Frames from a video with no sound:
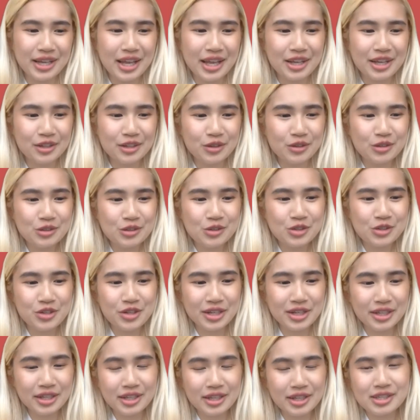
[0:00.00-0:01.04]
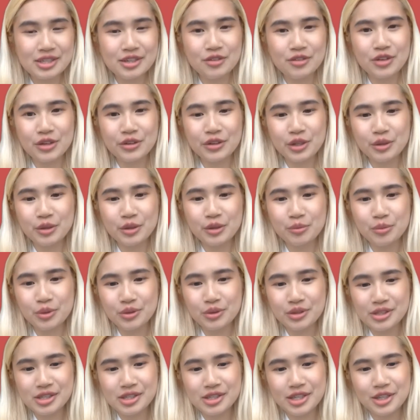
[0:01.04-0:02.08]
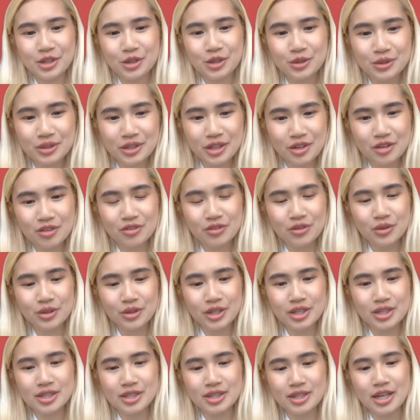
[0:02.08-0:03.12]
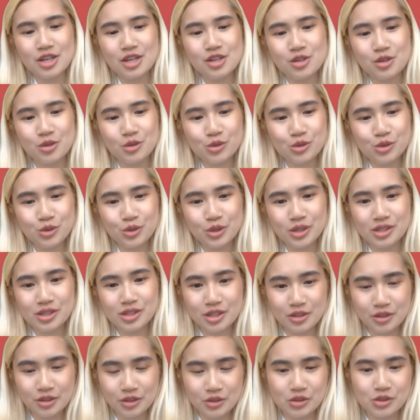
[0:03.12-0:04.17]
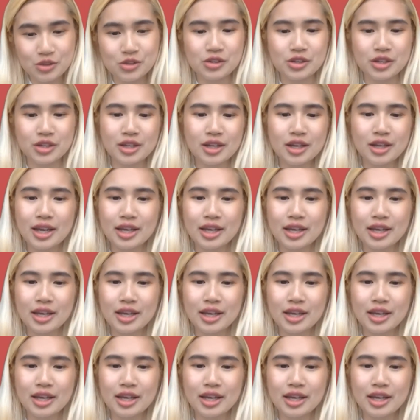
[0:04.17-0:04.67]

And Austrade is a very important stakeholder for international students here in Australia